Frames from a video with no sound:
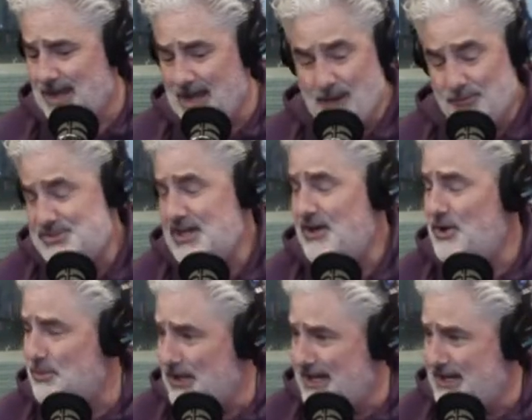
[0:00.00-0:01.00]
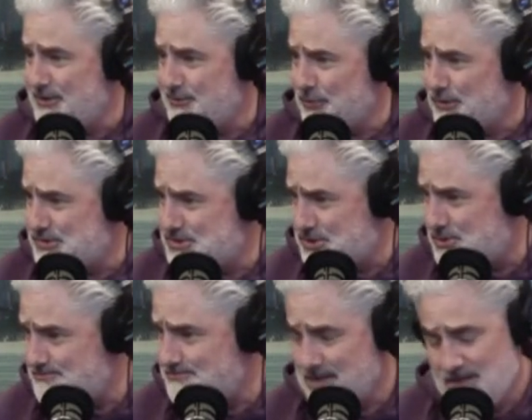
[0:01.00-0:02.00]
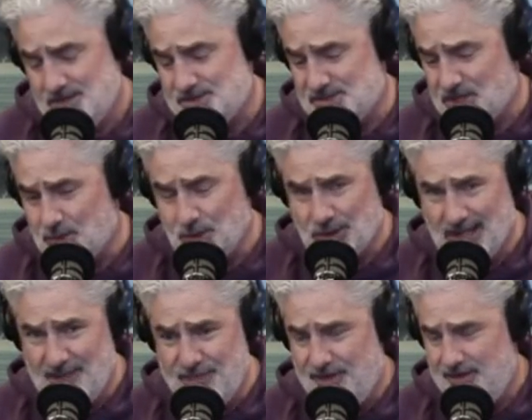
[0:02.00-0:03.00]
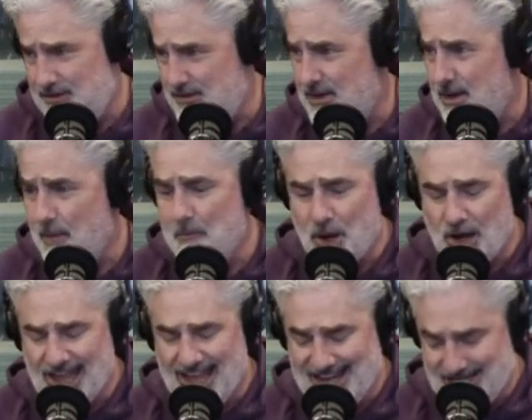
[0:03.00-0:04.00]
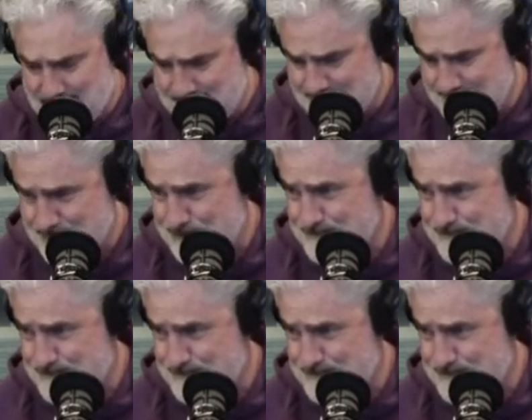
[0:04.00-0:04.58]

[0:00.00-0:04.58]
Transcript: I was terrible at it the first two, so let it's, it's